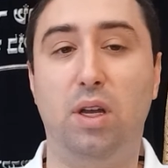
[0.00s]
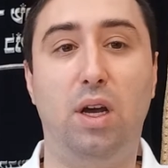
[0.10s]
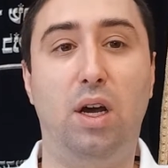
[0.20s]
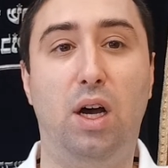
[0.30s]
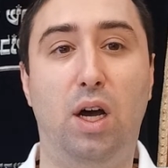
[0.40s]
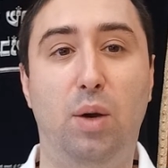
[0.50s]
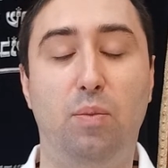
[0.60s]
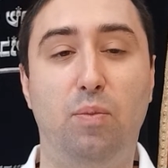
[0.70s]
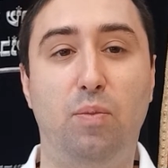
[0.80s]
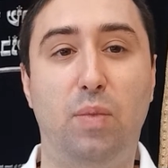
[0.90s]
I
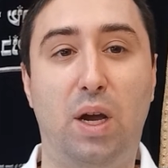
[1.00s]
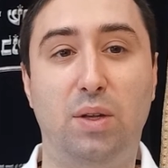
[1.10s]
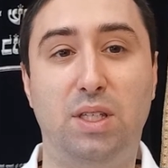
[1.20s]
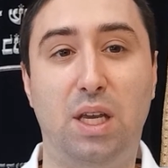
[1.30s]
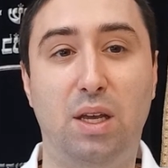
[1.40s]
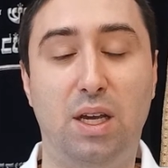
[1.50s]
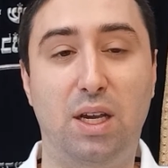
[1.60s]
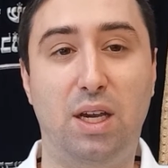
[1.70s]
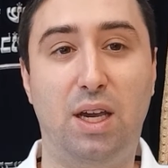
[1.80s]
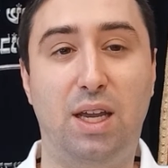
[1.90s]
would say
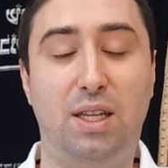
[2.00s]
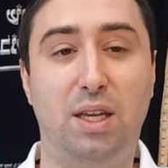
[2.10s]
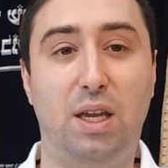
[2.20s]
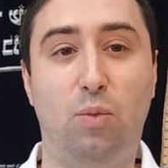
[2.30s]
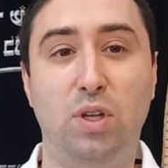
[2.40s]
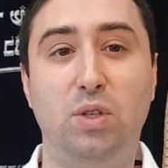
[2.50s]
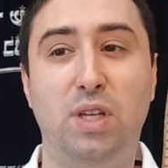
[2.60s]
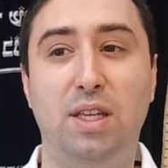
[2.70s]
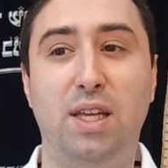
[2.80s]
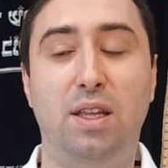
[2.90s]
once you say
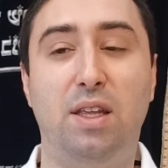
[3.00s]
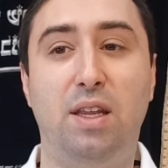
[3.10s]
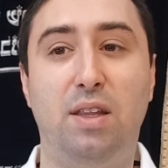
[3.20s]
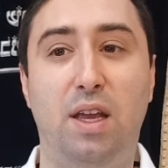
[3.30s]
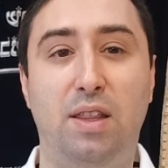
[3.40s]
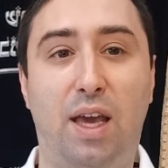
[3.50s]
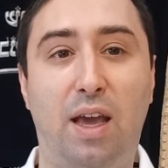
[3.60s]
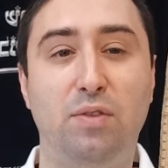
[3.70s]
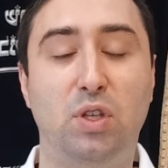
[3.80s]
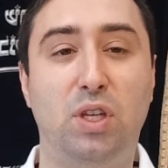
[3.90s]
it's not a din in the
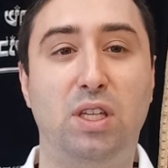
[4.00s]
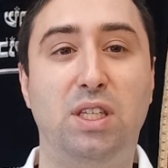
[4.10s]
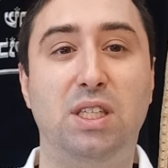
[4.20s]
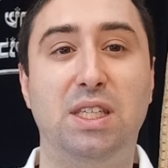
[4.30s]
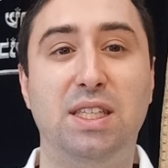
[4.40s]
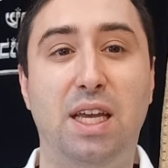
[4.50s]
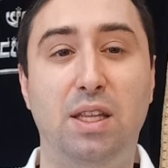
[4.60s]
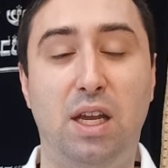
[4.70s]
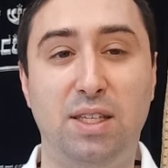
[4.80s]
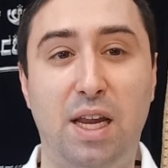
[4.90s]
chefsa, you say tzitzis is not
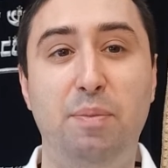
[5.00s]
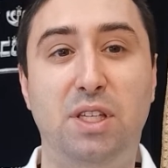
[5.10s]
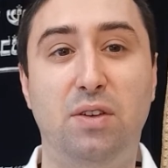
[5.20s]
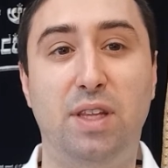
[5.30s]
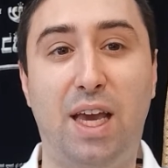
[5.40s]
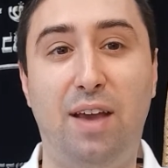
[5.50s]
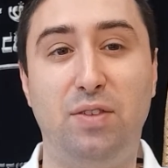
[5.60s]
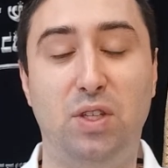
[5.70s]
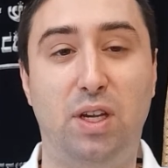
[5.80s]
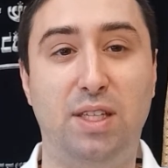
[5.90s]
a mitzvah in the
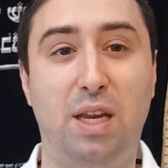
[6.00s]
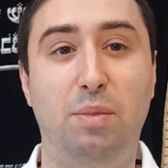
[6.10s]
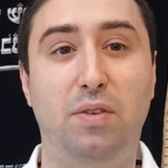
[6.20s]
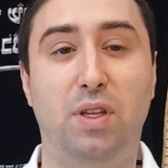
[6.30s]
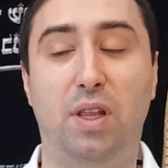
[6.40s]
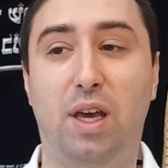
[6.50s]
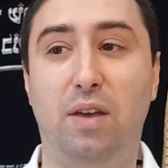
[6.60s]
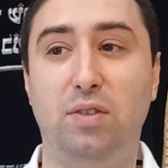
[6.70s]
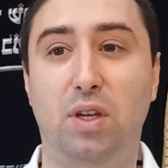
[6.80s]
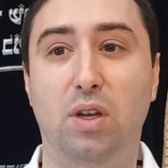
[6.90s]
chefsa. It's not a mitzvah in the
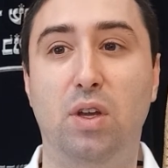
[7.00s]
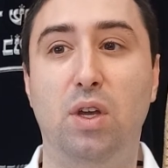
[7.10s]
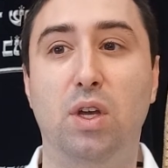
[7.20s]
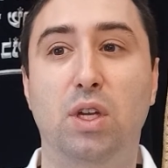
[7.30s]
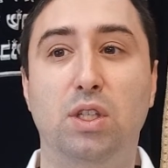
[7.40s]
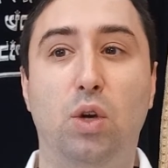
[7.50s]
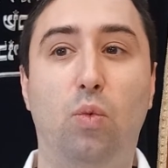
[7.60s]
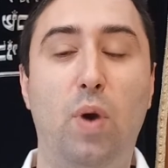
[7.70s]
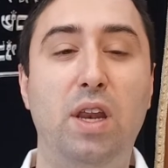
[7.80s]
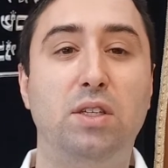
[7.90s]
chefsa. So
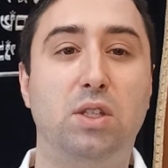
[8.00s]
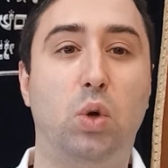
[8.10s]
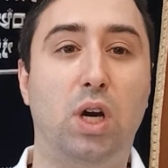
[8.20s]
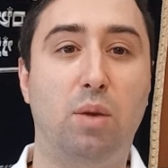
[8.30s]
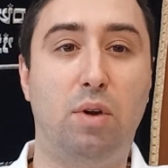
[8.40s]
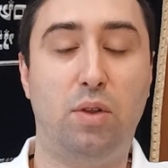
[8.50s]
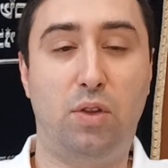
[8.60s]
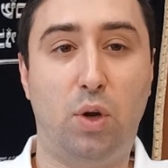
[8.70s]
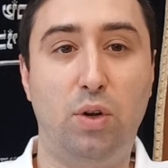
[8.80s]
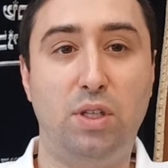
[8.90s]
when is it talking about when the
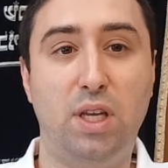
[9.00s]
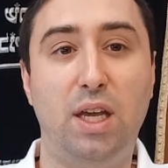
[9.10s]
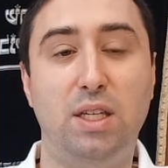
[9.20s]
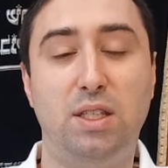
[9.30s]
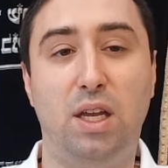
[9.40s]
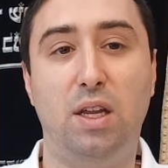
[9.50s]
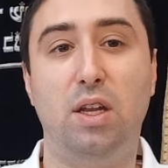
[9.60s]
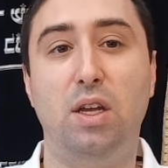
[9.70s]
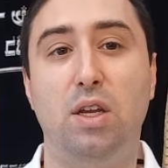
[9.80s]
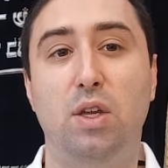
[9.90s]
Torah says that
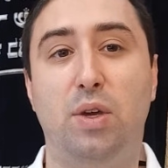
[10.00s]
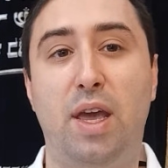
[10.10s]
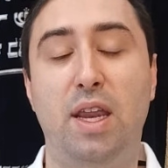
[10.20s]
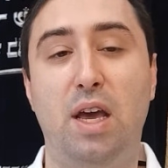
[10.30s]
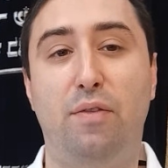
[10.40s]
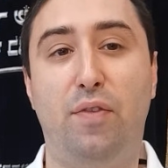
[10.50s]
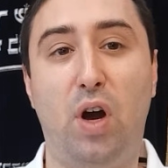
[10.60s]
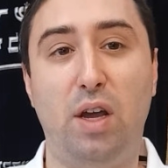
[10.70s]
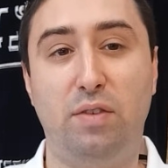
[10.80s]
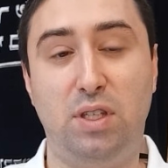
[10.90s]
you can't have
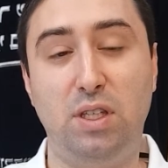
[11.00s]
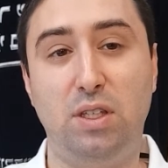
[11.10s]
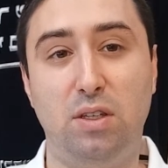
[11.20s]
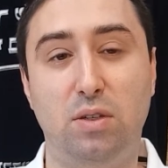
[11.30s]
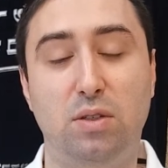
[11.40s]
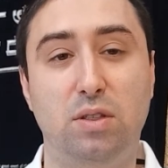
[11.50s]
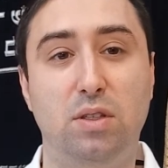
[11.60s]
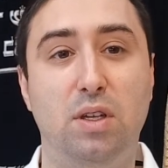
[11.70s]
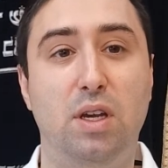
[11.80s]
5 tzitzios?